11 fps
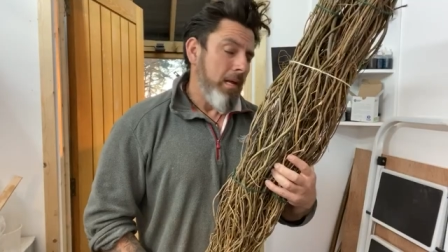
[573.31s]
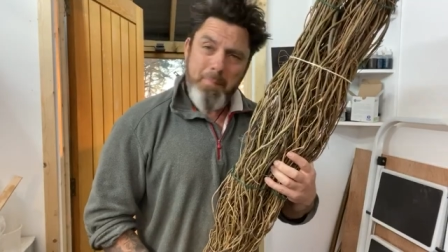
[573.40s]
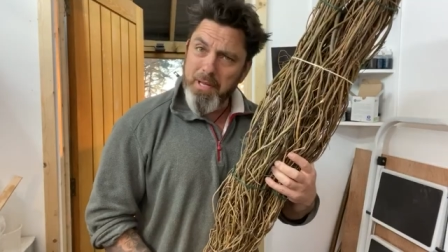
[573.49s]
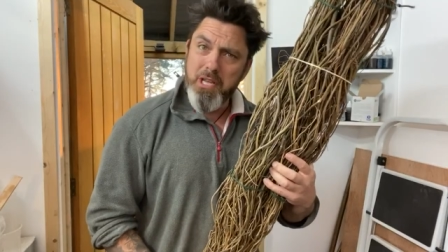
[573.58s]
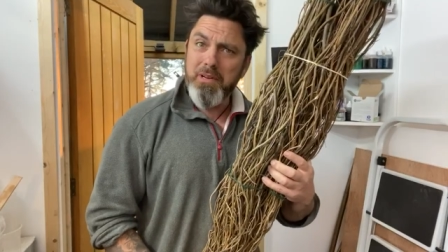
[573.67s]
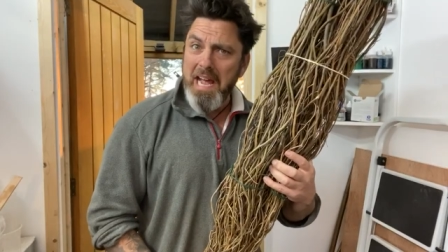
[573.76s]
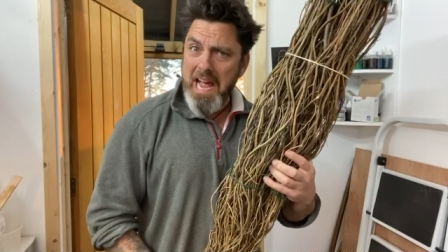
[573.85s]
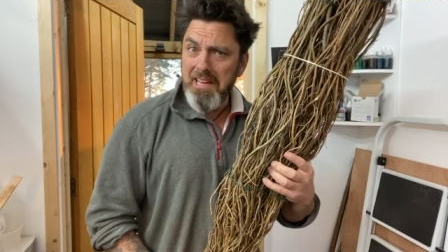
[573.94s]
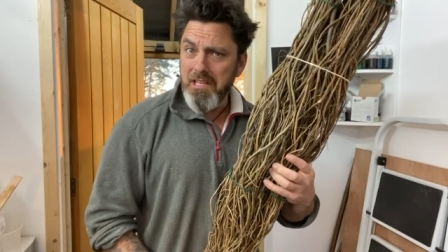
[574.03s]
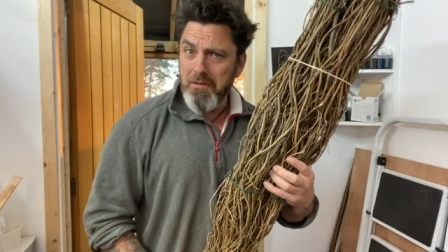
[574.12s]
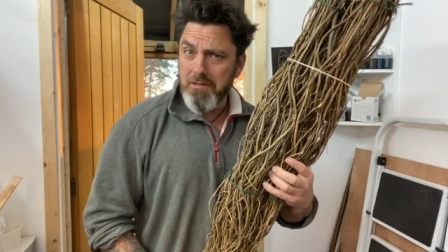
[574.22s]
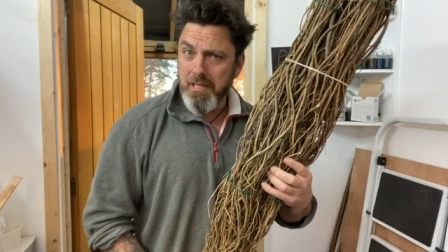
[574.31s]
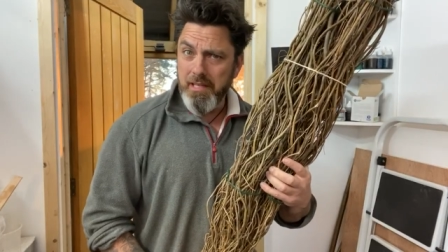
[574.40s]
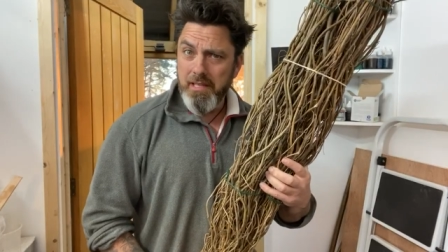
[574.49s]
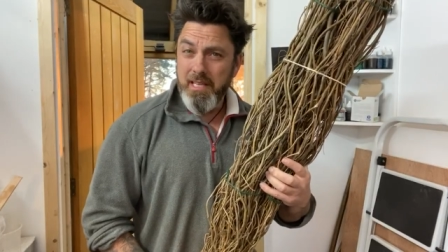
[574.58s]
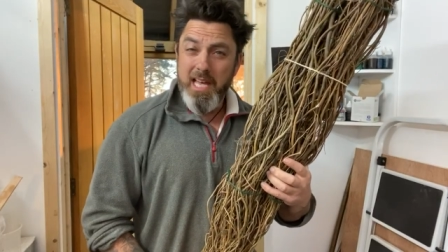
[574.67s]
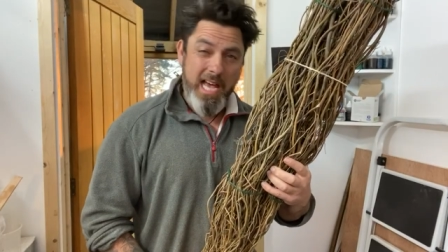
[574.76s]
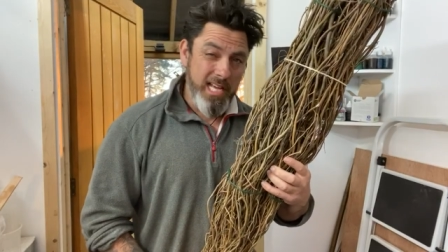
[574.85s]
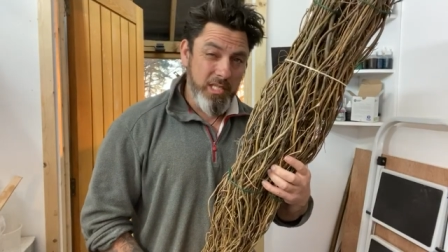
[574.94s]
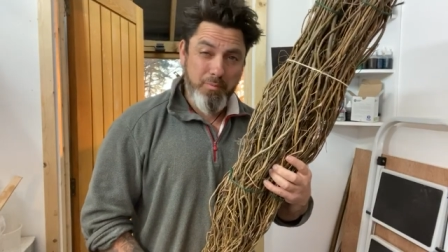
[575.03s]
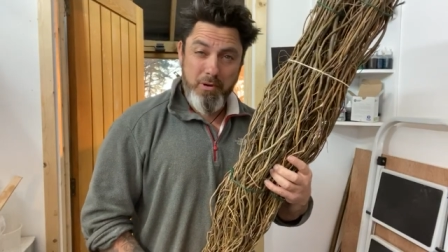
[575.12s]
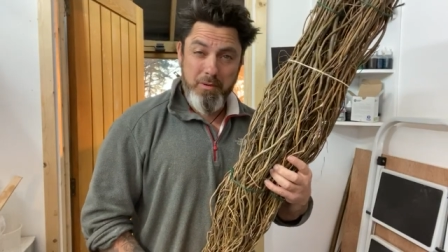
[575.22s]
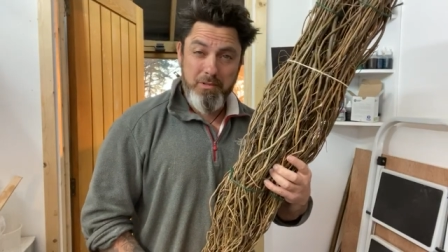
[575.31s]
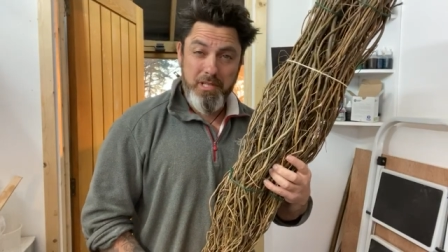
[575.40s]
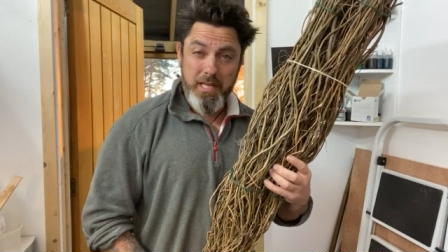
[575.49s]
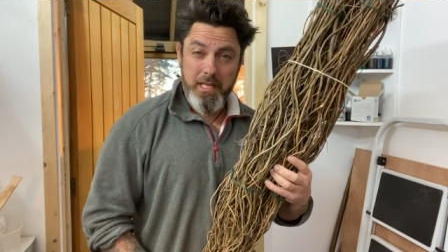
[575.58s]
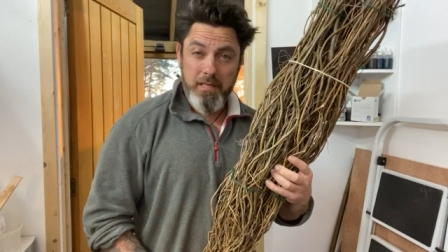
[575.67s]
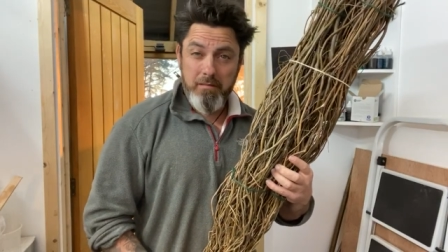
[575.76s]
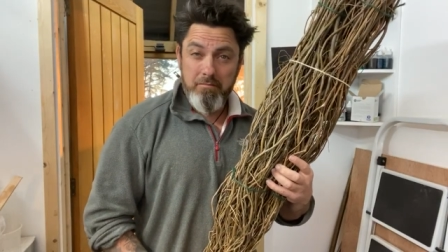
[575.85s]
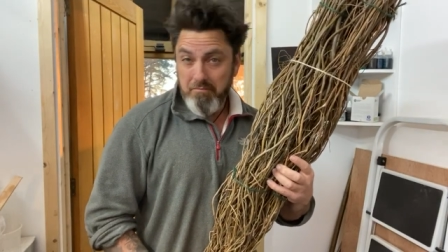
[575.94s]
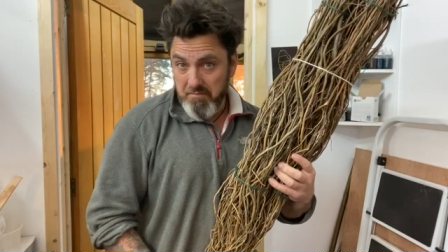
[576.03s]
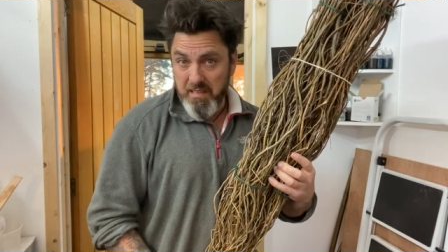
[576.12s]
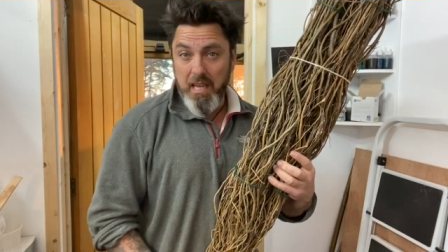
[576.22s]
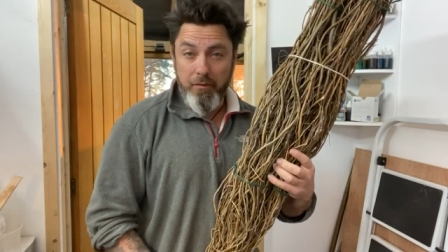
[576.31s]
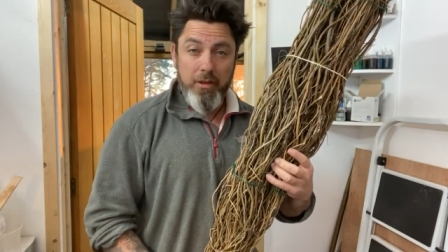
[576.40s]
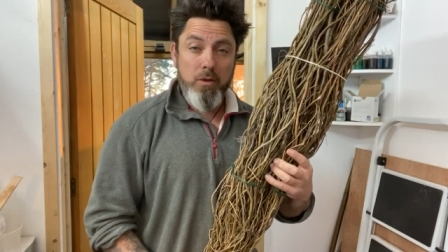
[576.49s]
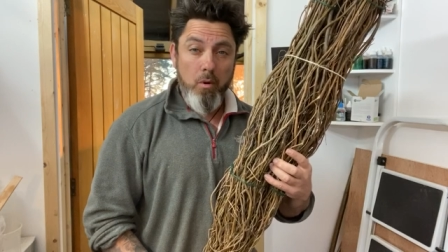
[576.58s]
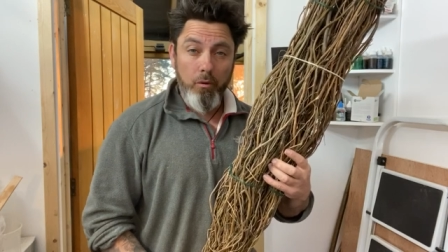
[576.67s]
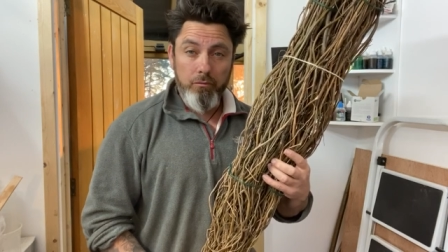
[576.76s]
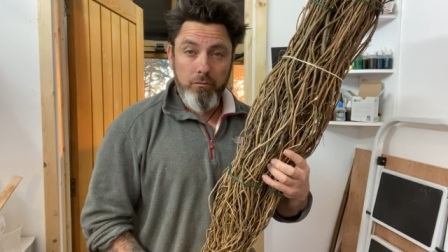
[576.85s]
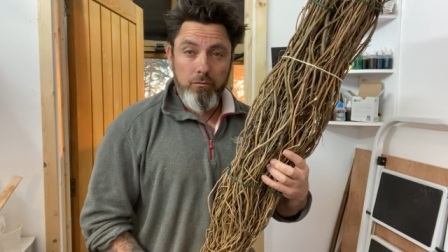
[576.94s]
But you can use it as a broomstick if you want.